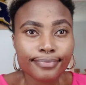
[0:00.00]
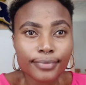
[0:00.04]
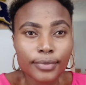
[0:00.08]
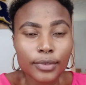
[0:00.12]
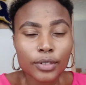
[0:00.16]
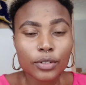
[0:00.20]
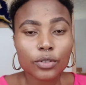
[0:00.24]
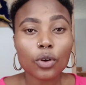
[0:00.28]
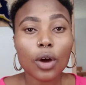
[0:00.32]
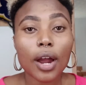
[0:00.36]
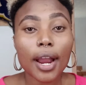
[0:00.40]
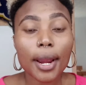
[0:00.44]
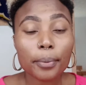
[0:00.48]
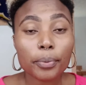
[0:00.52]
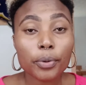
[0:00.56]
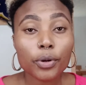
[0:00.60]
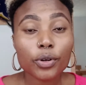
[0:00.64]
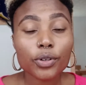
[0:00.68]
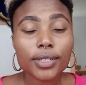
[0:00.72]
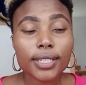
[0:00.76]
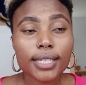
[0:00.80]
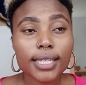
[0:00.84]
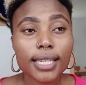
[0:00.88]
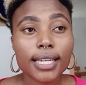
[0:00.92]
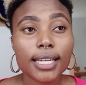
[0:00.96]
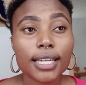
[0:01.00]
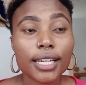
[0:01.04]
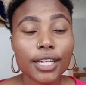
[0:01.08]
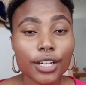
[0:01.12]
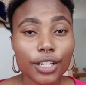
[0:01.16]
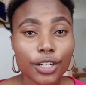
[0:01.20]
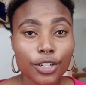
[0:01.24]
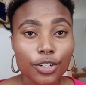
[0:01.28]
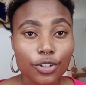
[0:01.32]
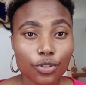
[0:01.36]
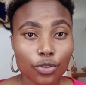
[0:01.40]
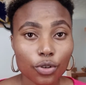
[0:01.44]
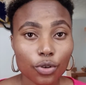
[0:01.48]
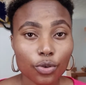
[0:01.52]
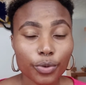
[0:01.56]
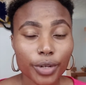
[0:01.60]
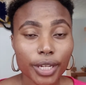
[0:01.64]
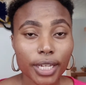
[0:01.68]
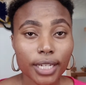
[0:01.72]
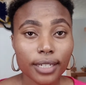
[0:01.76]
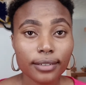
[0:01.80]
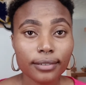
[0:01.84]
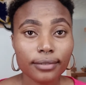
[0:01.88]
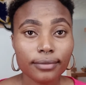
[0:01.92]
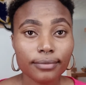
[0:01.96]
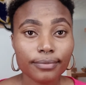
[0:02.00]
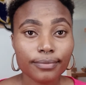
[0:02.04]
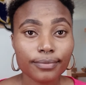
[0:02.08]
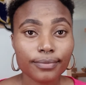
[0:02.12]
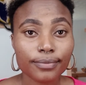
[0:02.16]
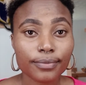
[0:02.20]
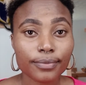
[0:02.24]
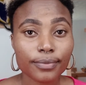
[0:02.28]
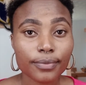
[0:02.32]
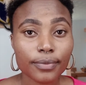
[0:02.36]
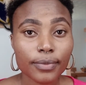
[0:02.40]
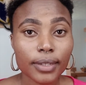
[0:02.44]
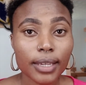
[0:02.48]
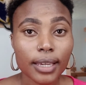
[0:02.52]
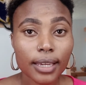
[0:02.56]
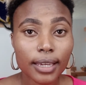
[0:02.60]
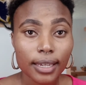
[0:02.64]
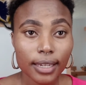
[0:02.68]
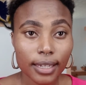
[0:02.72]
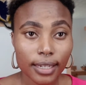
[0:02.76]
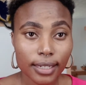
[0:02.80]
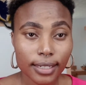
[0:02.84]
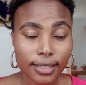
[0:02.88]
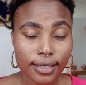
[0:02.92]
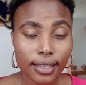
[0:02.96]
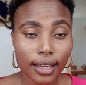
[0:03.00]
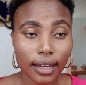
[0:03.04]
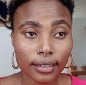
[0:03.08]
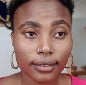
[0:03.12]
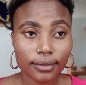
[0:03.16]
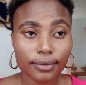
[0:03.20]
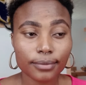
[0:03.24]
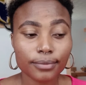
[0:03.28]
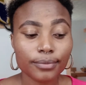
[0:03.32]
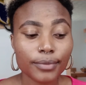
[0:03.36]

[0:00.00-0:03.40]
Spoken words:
So eyebrows drawing is done.